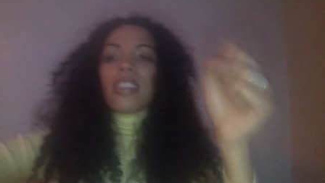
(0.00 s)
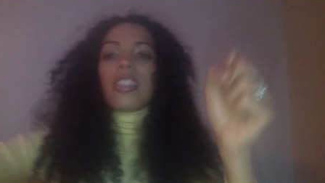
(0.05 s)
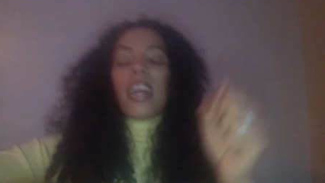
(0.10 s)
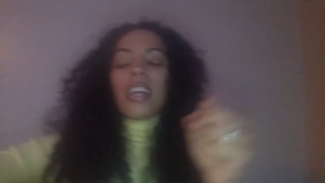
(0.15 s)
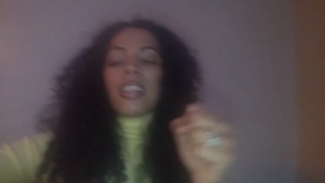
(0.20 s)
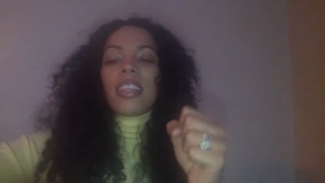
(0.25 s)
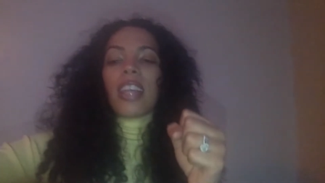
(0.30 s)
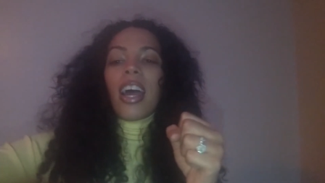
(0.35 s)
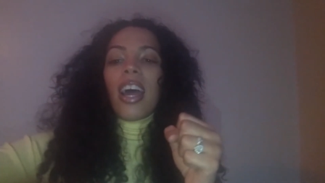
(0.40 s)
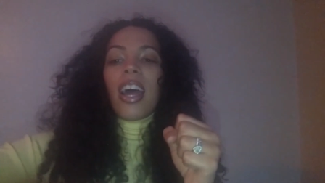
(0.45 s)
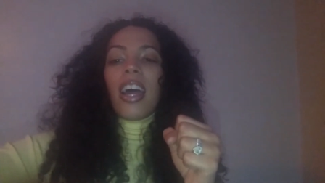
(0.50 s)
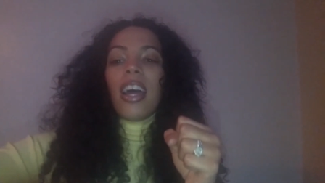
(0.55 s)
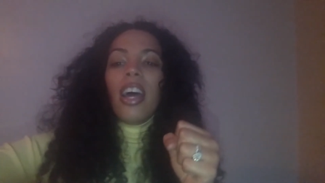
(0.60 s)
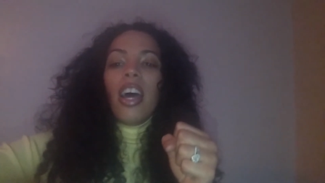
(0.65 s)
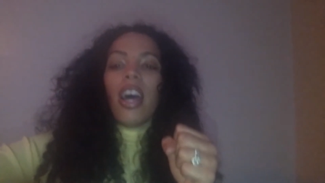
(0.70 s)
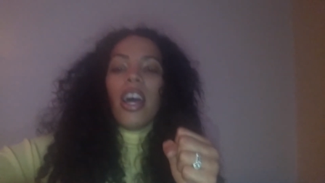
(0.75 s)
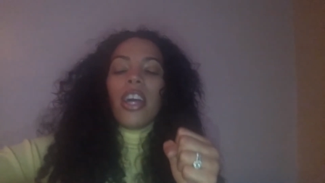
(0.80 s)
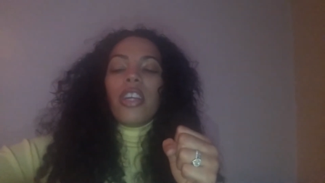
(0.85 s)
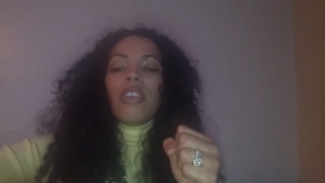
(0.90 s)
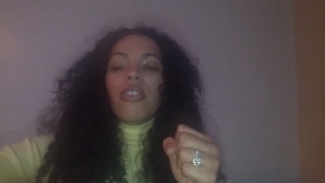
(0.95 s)
like that,
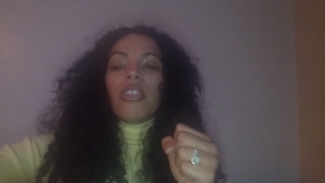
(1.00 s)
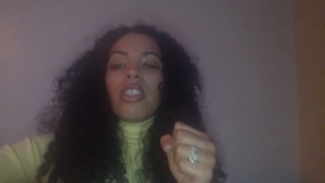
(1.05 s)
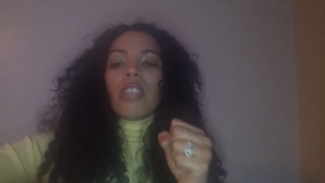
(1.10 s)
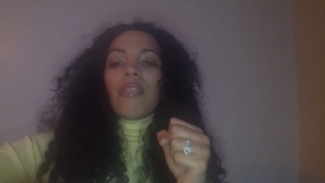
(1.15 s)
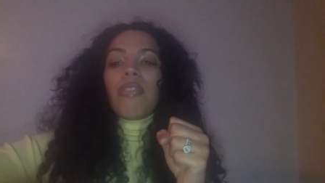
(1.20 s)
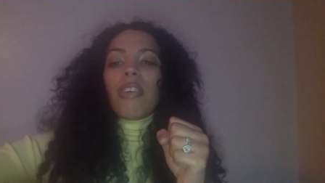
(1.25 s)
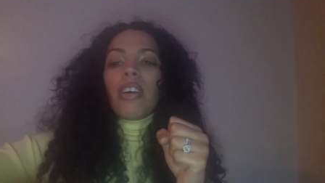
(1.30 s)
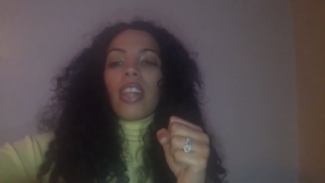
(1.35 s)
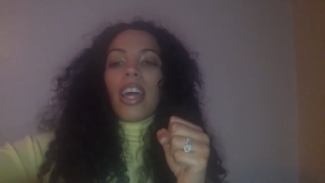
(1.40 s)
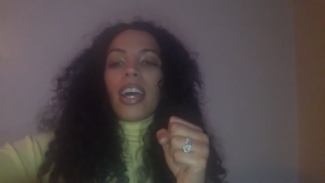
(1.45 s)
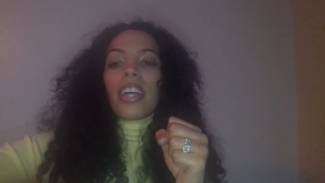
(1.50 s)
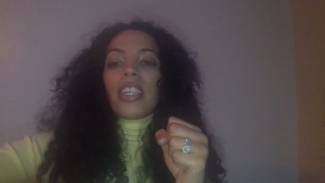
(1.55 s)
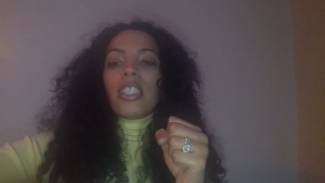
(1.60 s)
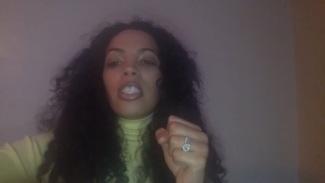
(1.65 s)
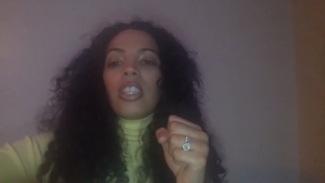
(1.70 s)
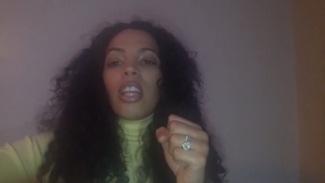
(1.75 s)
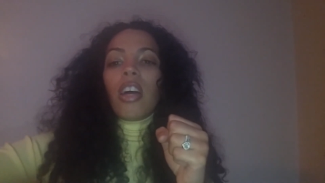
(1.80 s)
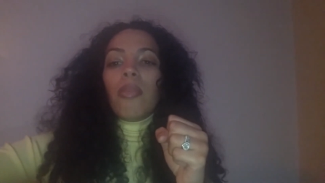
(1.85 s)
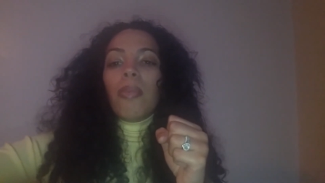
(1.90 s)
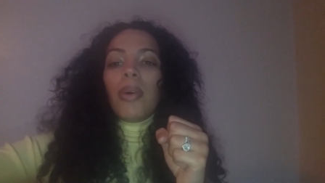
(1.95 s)
you just feel like
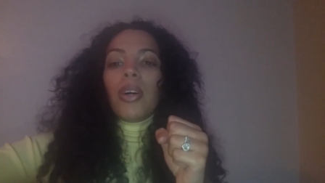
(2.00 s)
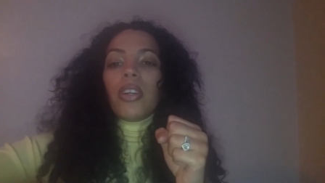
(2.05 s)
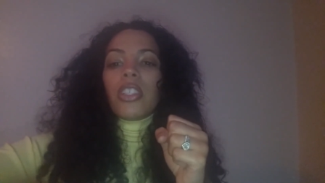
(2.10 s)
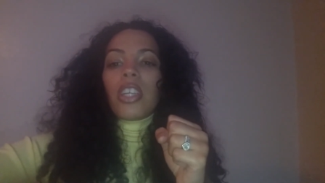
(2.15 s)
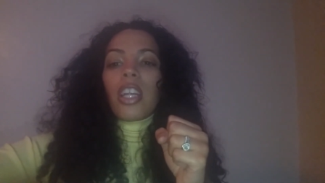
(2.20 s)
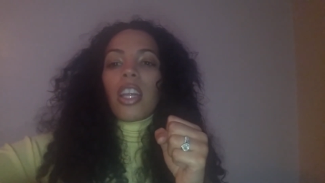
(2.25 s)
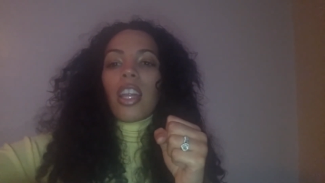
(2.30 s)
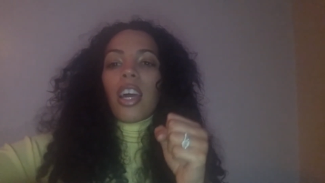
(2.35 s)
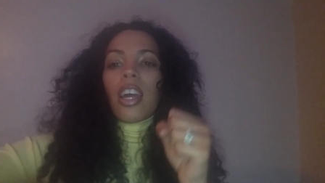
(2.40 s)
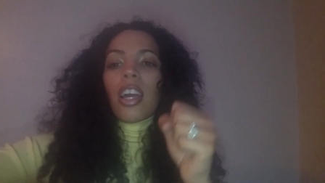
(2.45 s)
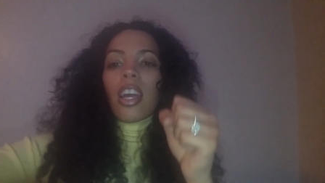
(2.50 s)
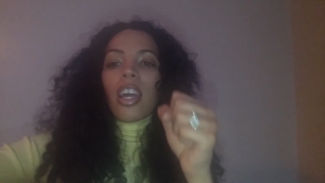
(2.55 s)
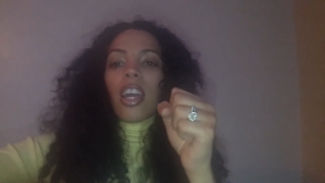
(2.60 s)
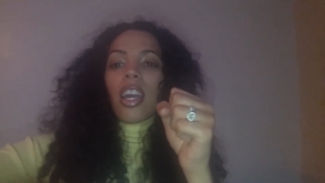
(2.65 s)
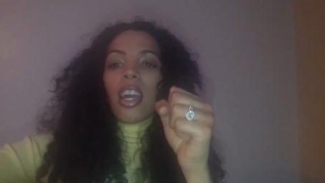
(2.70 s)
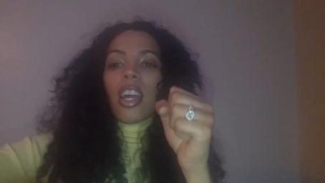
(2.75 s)
slow motion, like,